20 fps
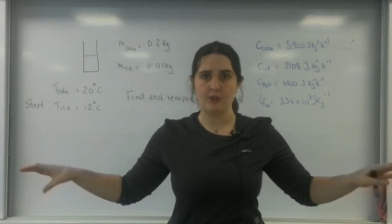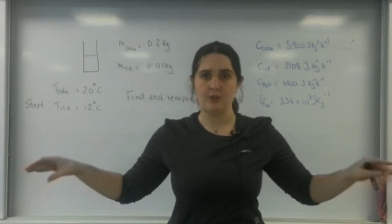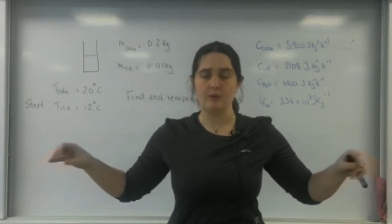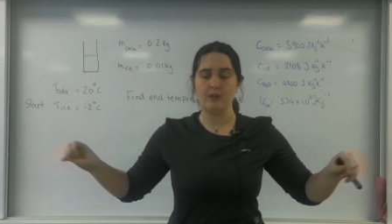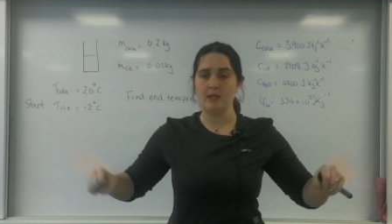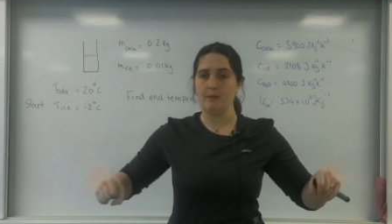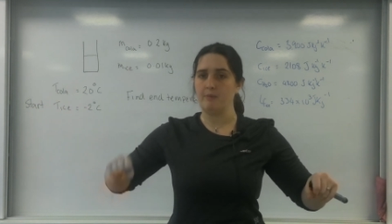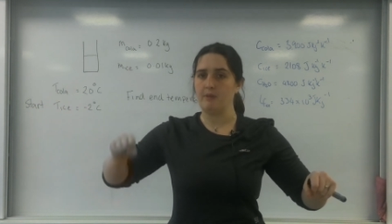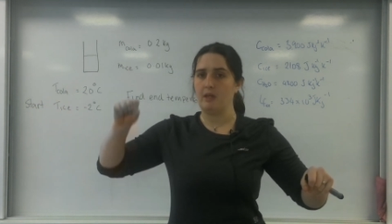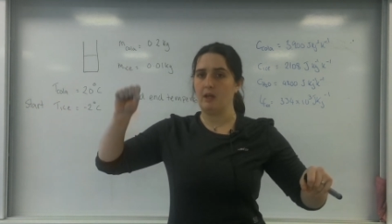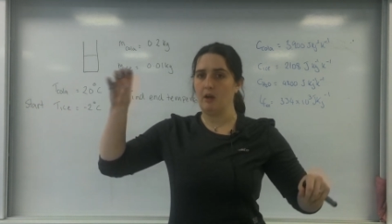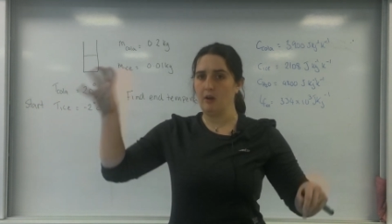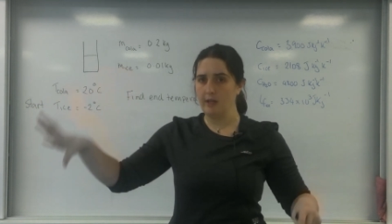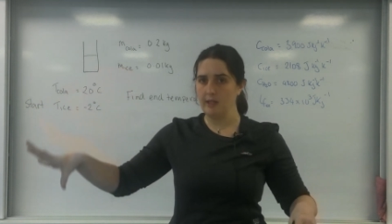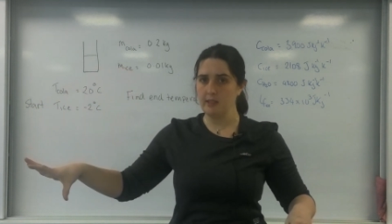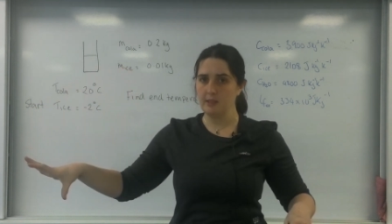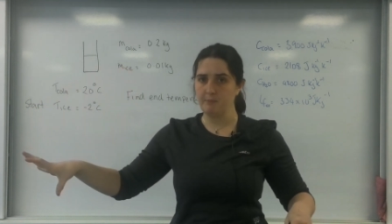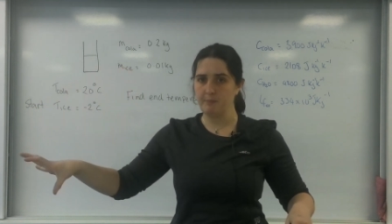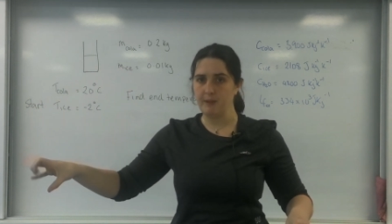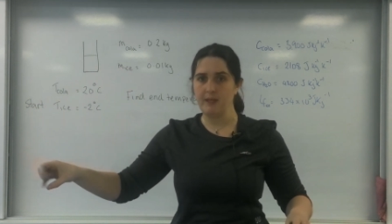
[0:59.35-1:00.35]
You keep the
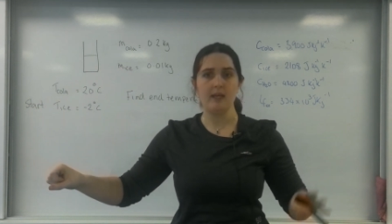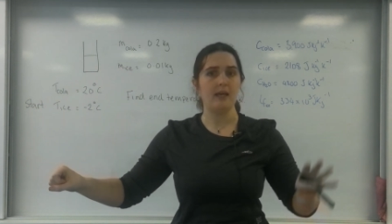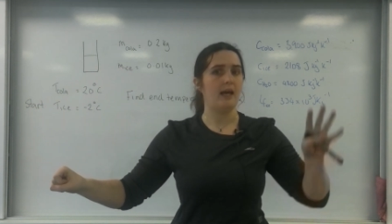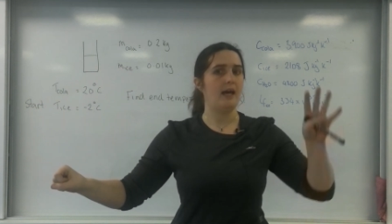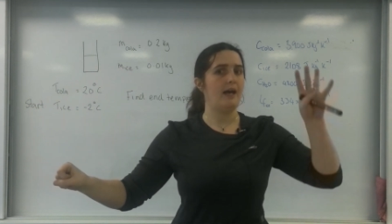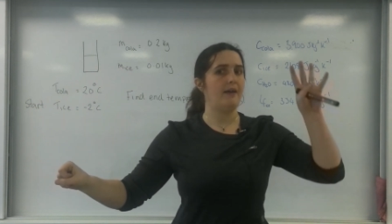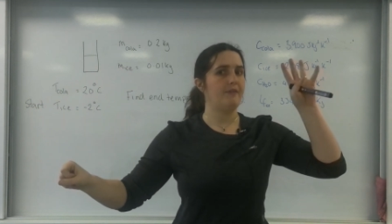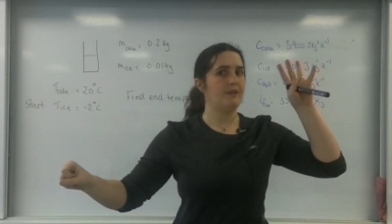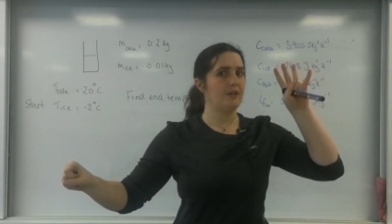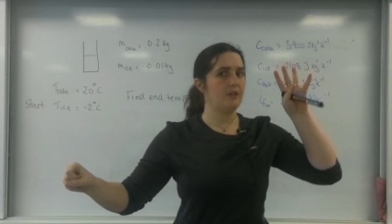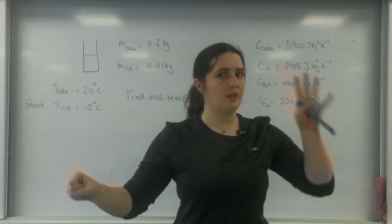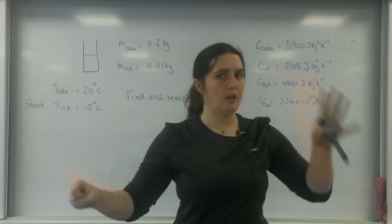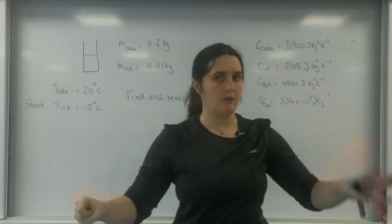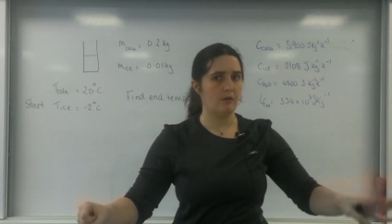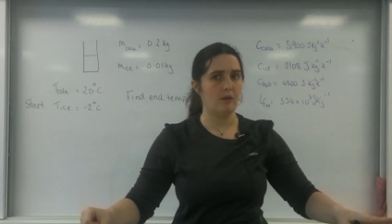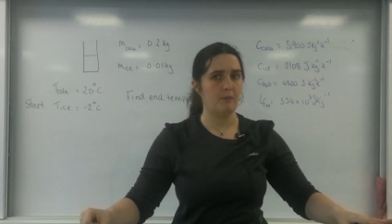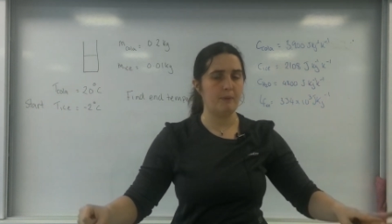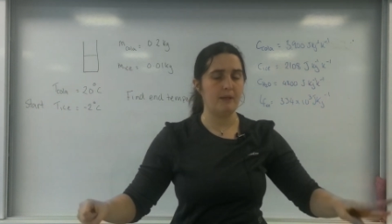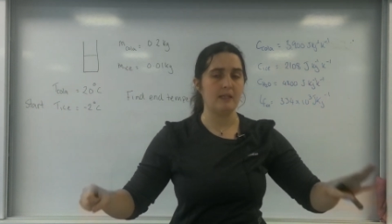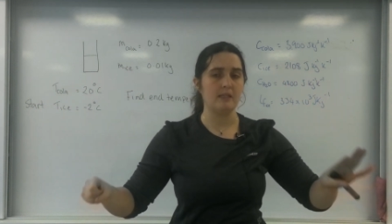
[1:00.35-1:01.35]
ice bit and the
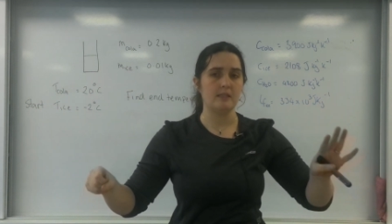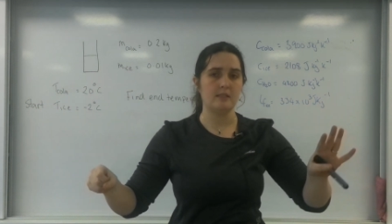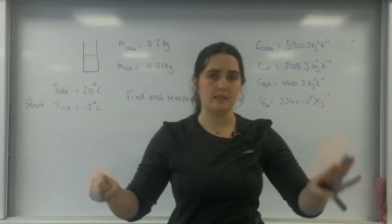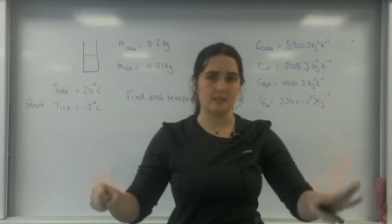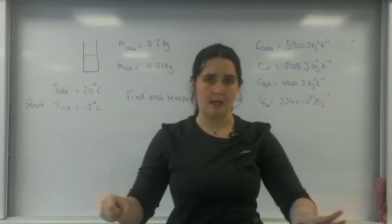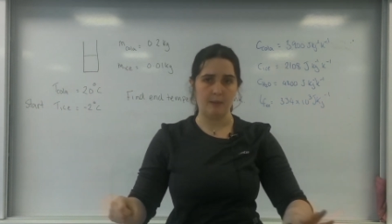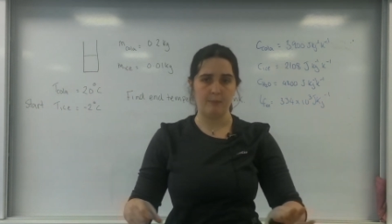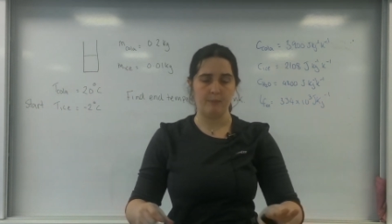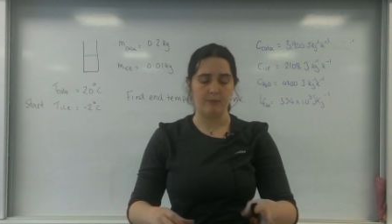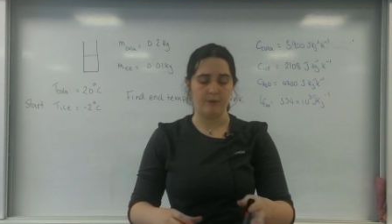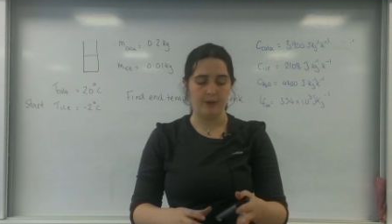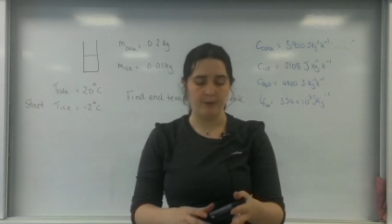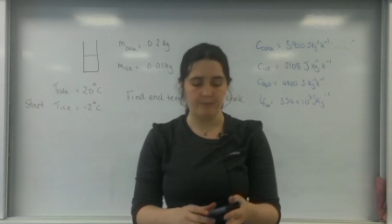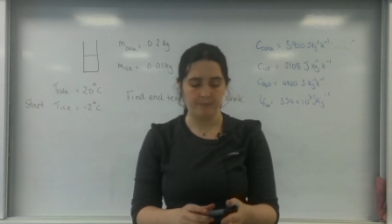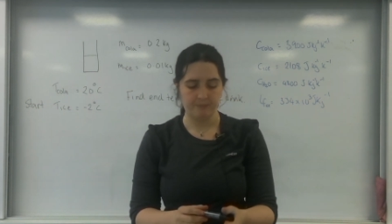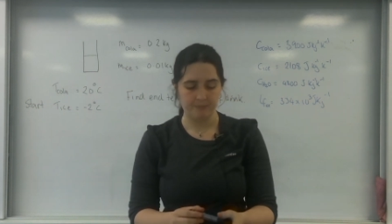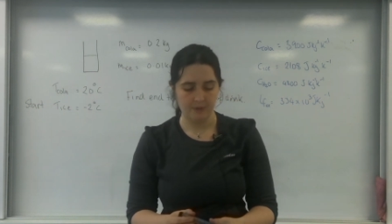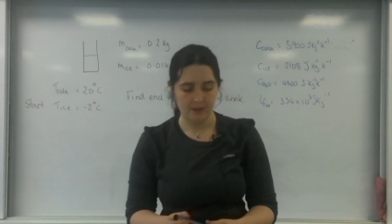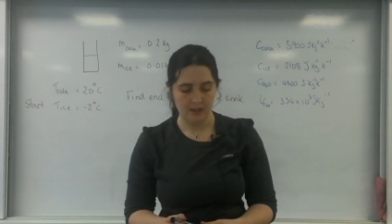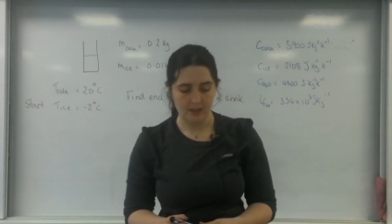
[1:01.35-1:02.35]
cola bit separate.
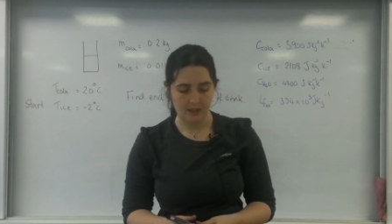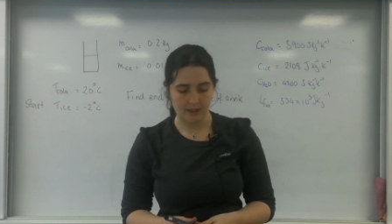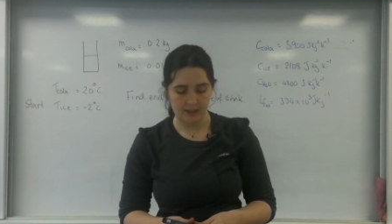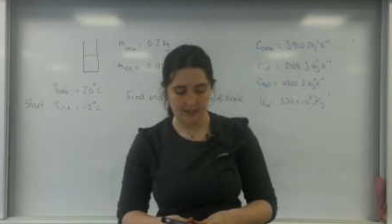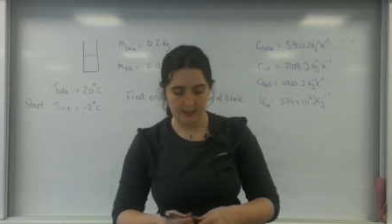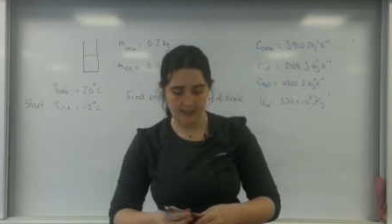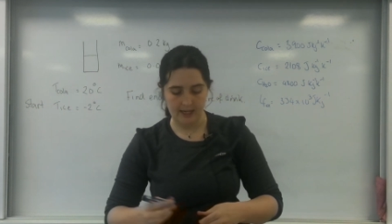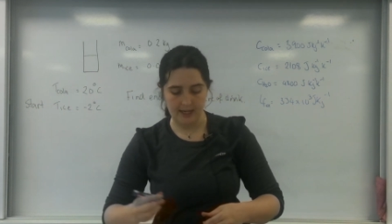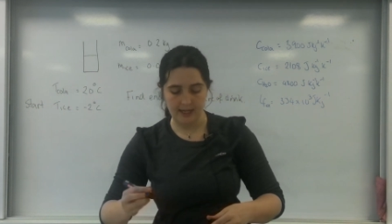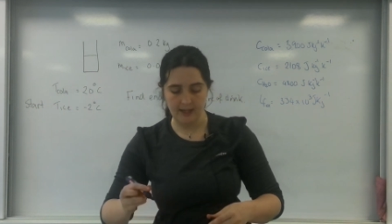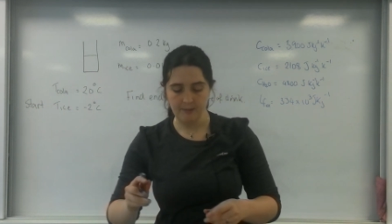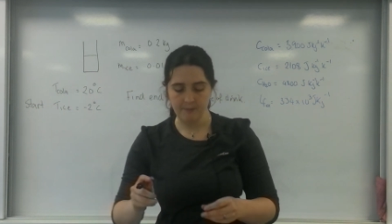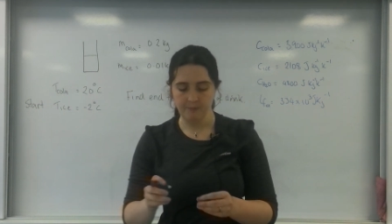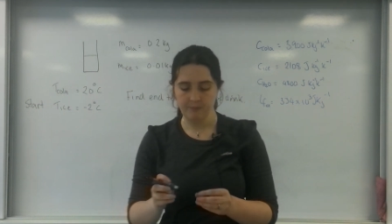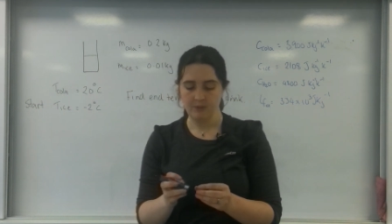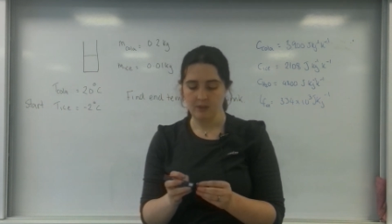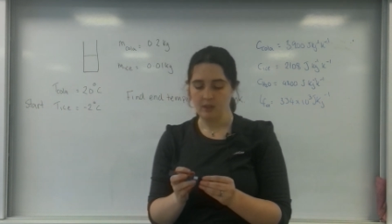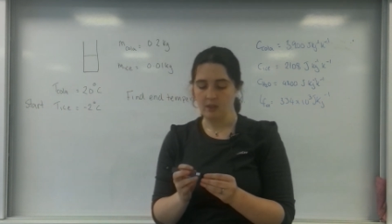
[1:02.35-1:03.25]
Okay?